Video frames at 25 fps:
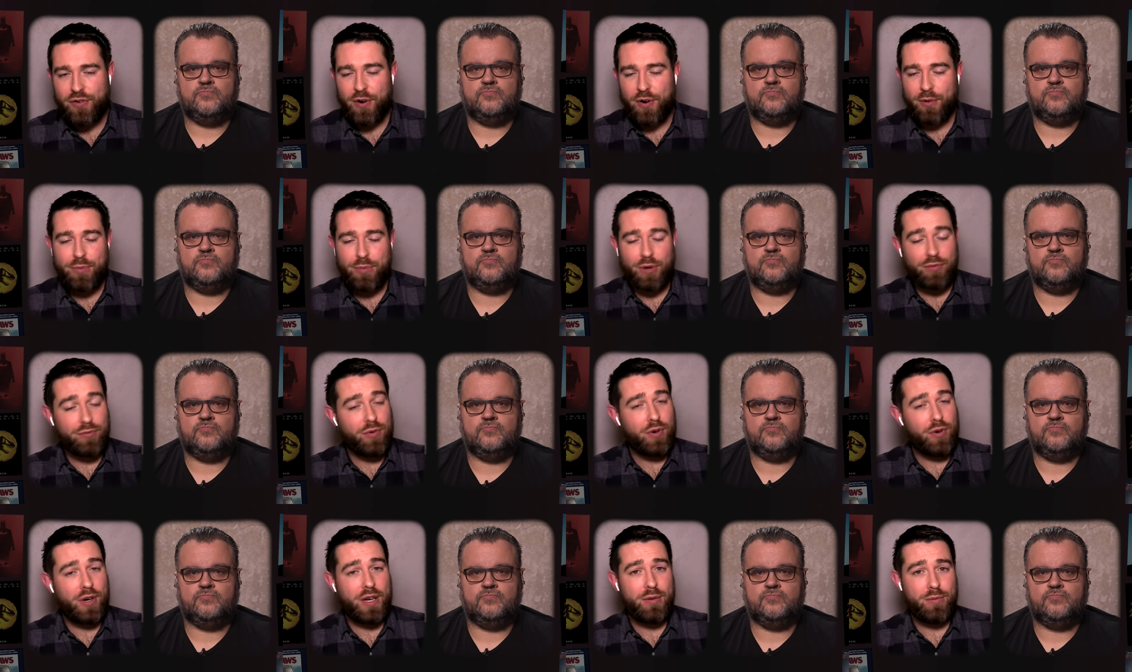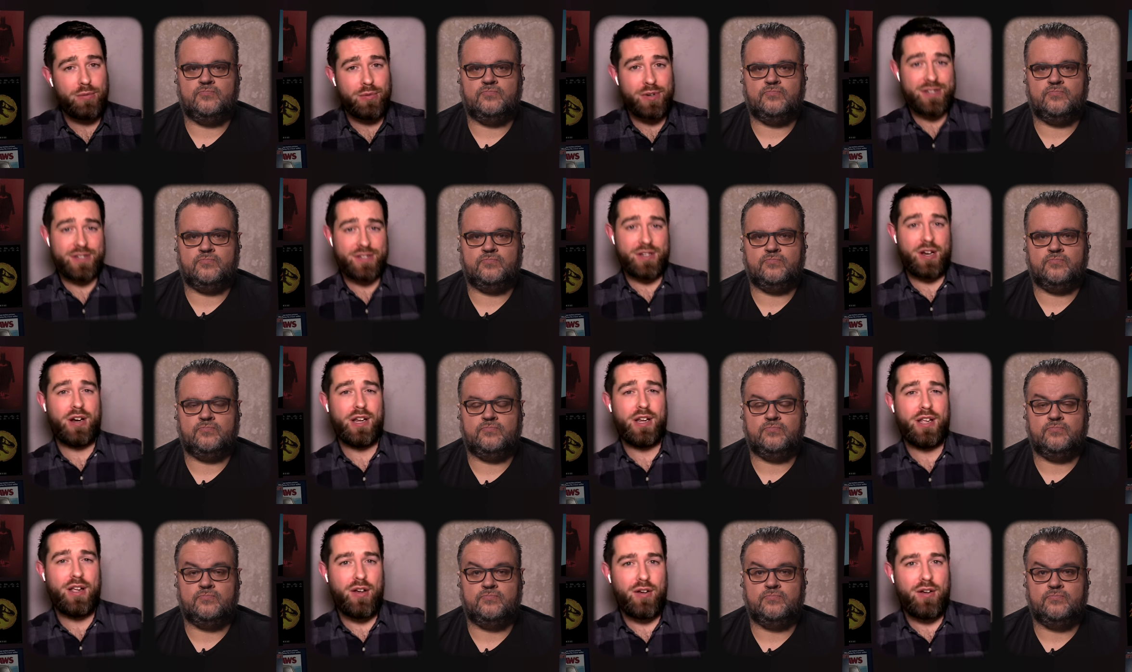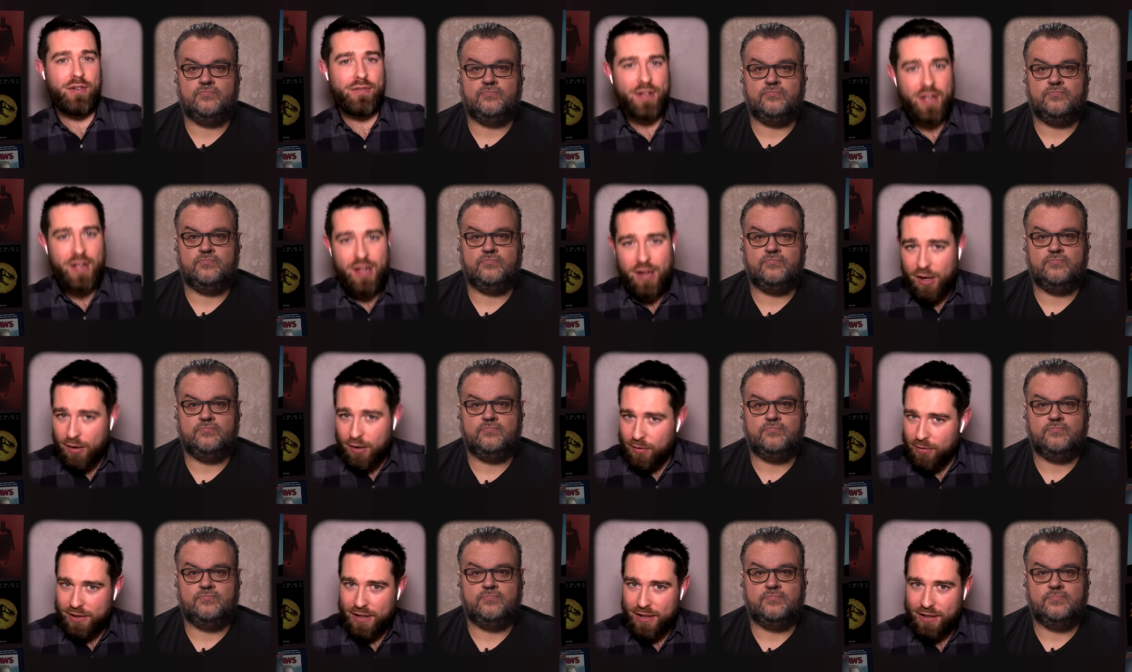Speaker 1: from, but Rory, we're starting off
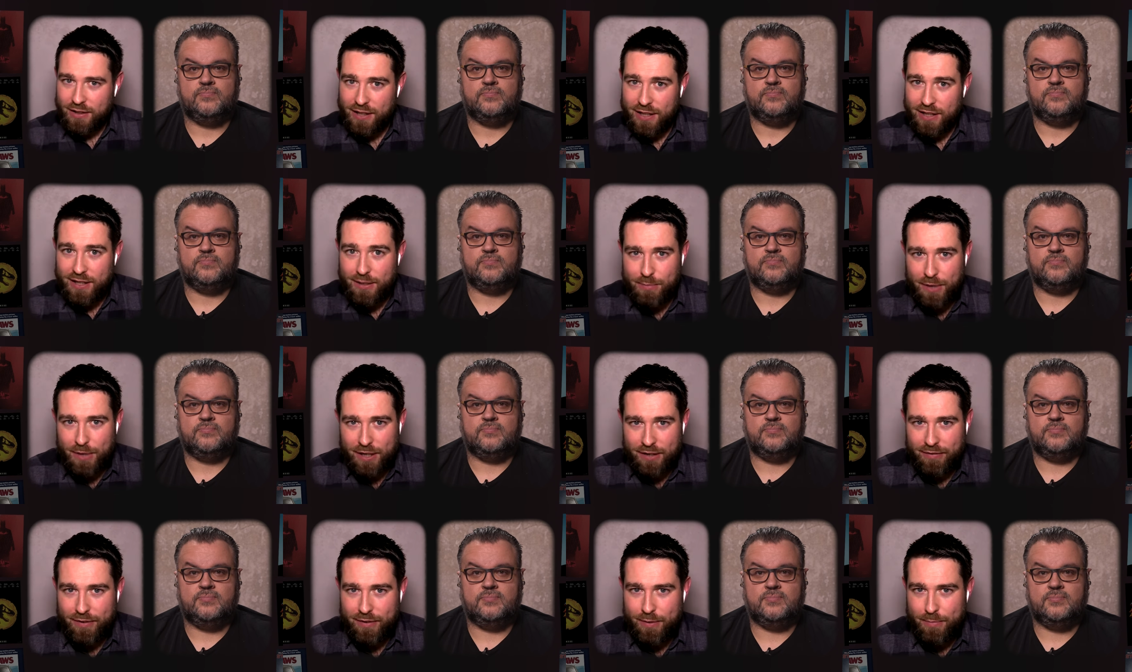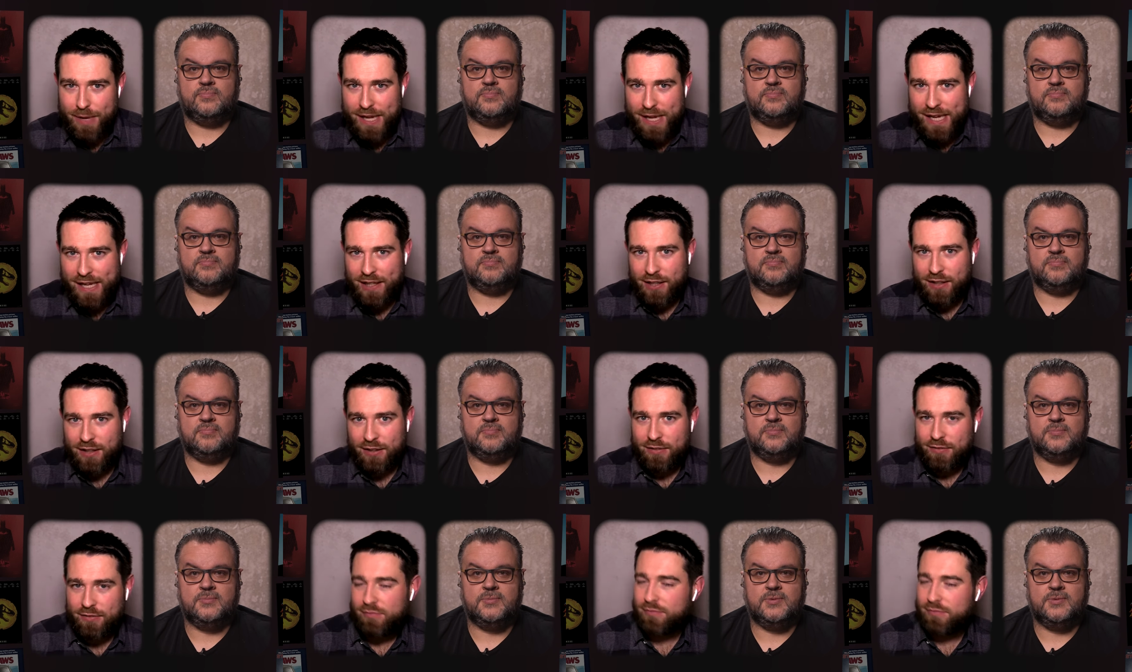with a little bit of a bang.